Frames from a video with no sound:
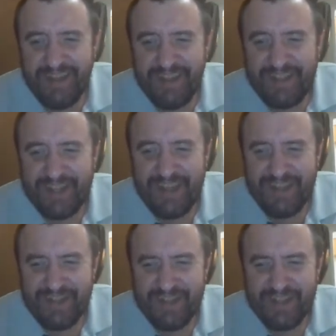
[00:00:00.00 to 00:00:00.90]
I
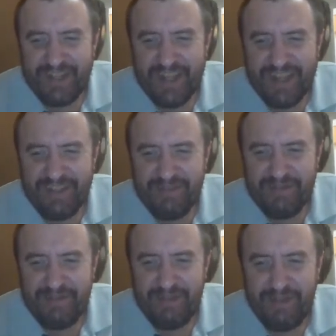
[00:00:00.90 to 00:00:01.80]
change the
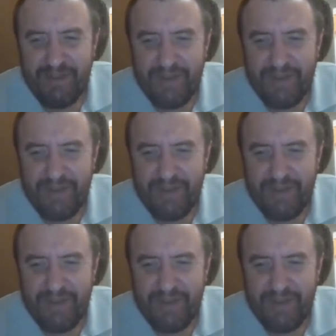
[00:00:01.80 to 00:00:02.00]
channel.